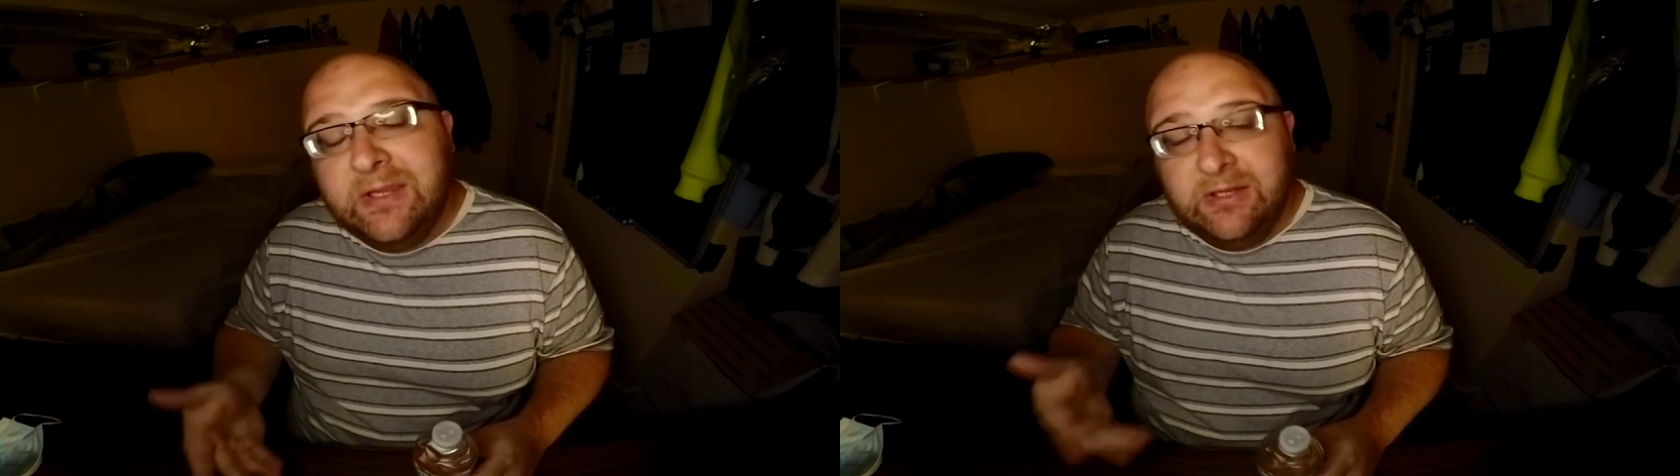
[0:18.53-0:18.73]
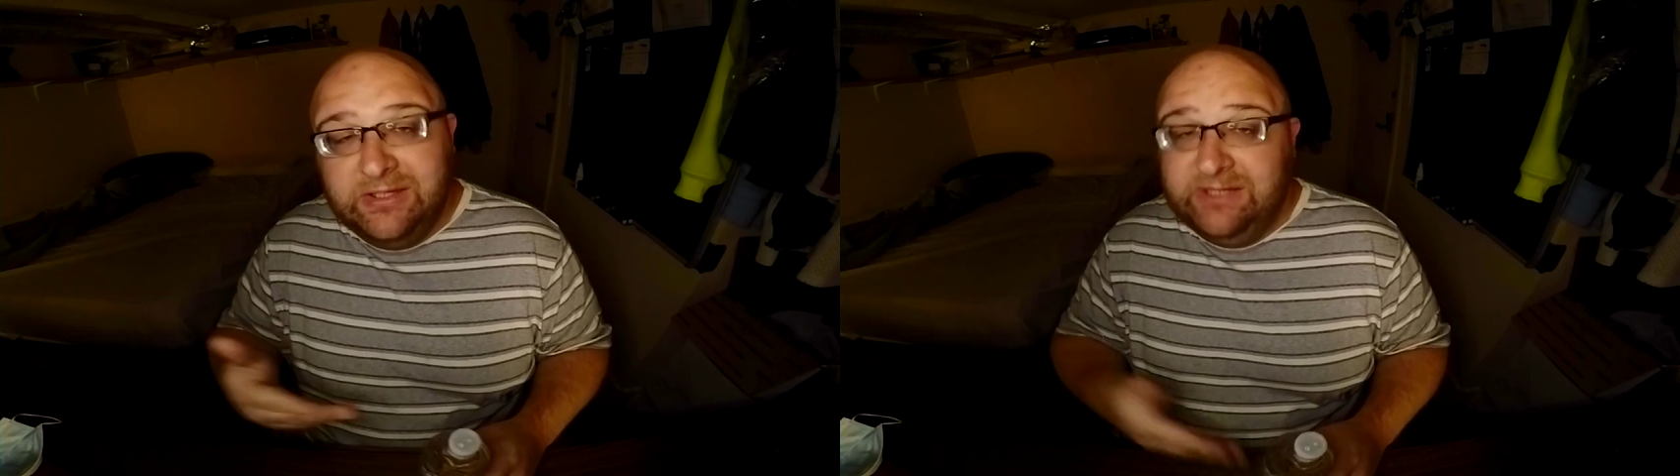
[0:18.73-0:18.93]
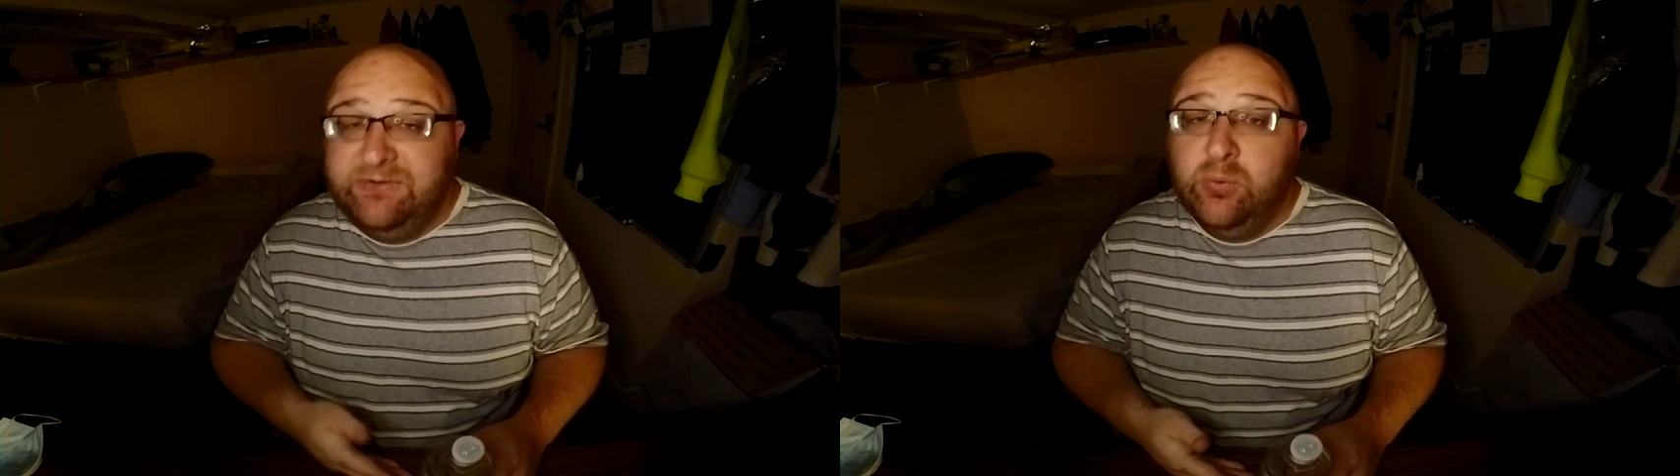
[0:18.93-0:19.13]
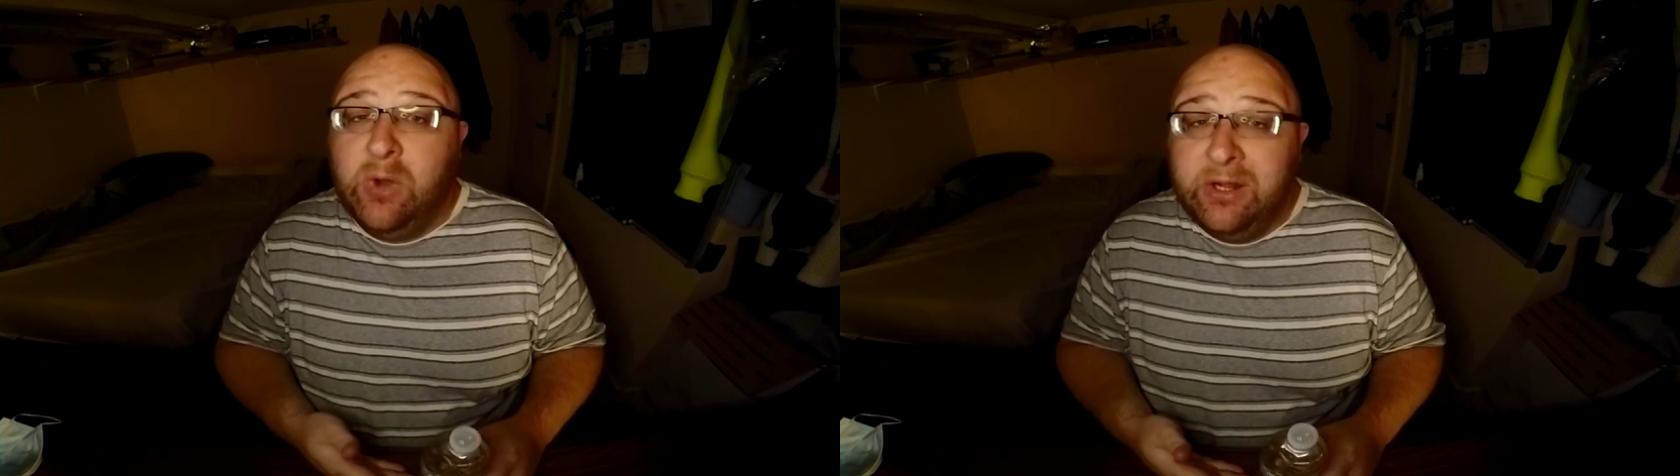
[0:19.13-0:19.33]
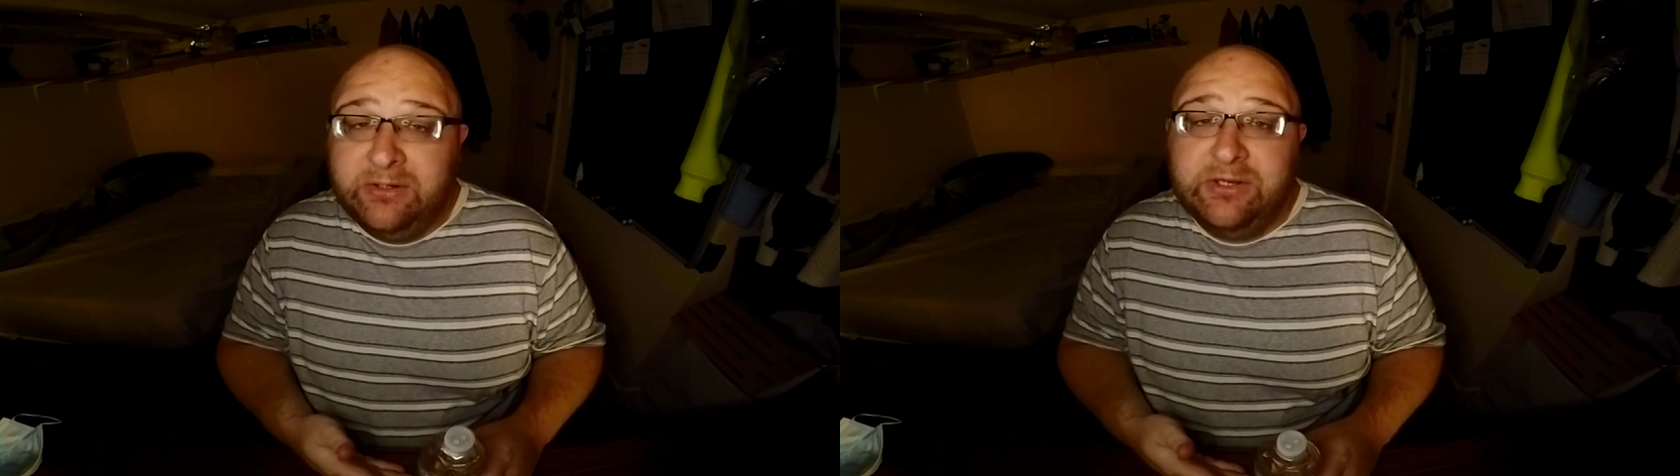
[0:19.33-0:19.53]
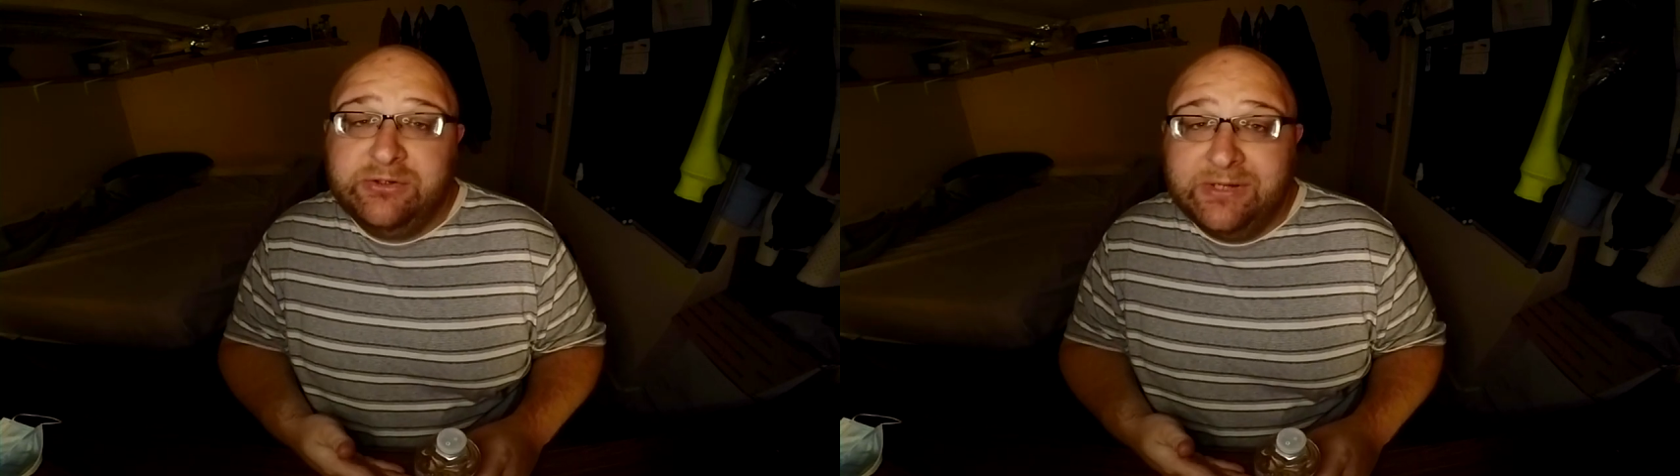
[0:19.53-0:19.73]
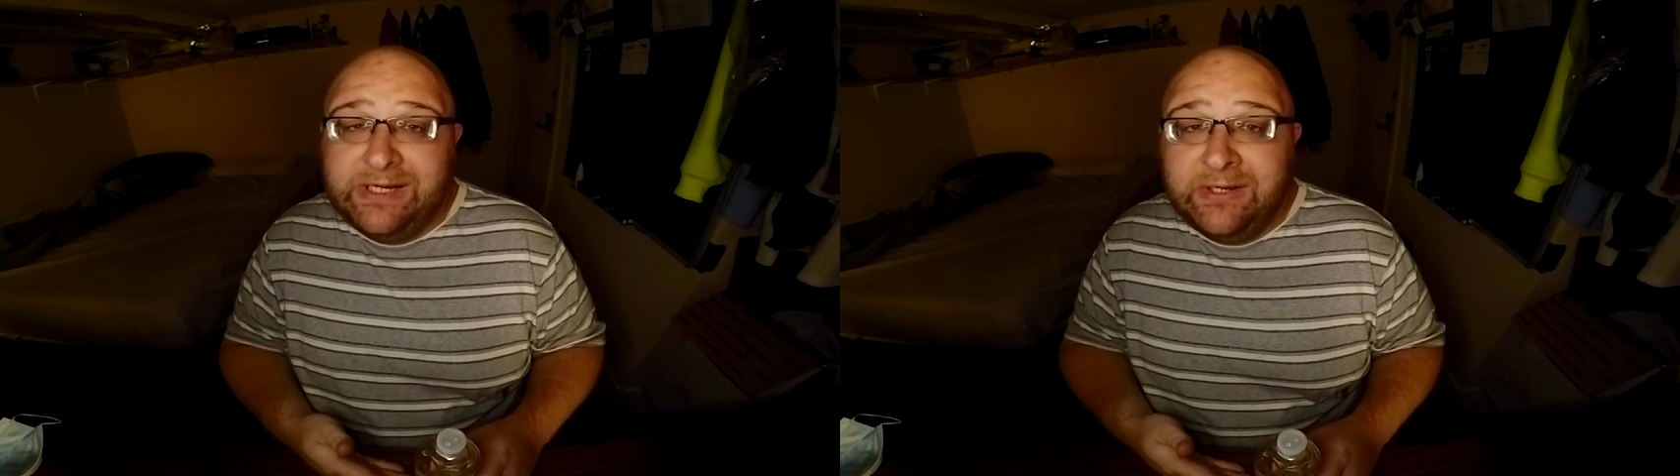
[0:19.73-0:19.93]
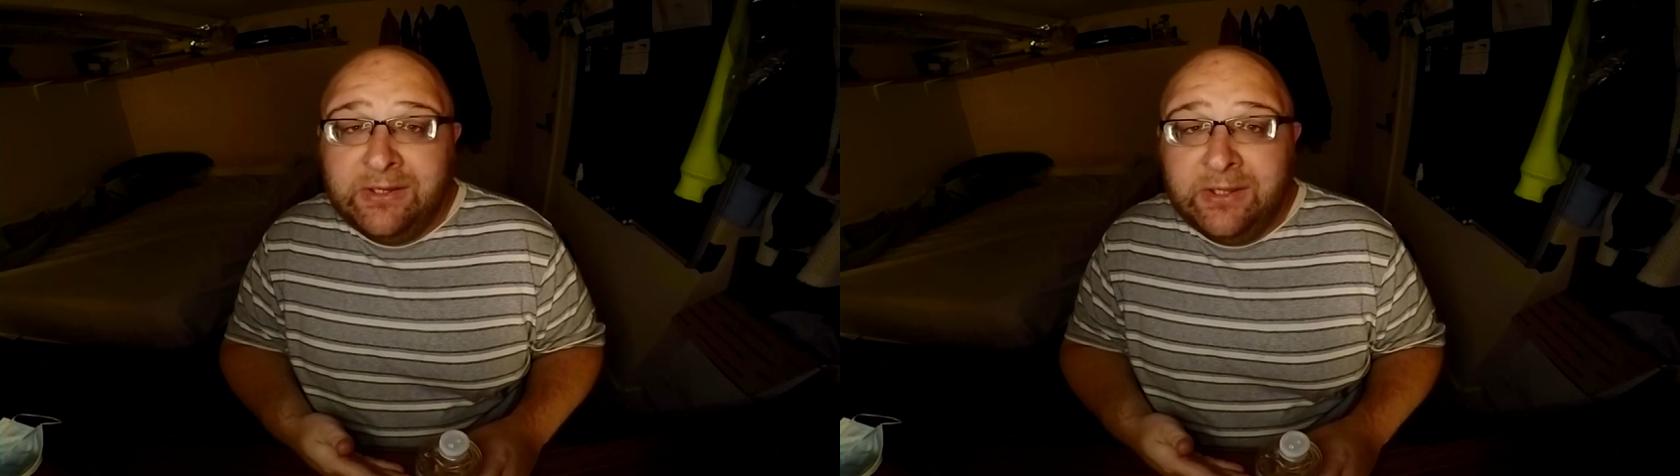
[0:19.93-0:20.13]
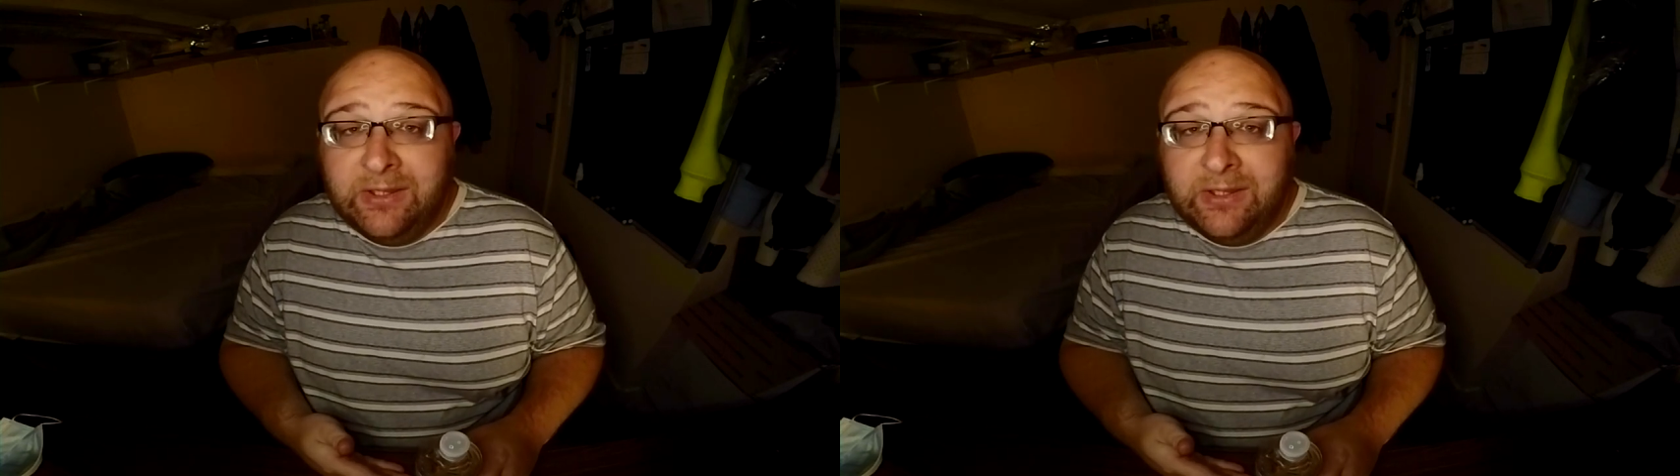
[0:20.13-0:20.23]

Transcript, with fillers: and they give you water to drink,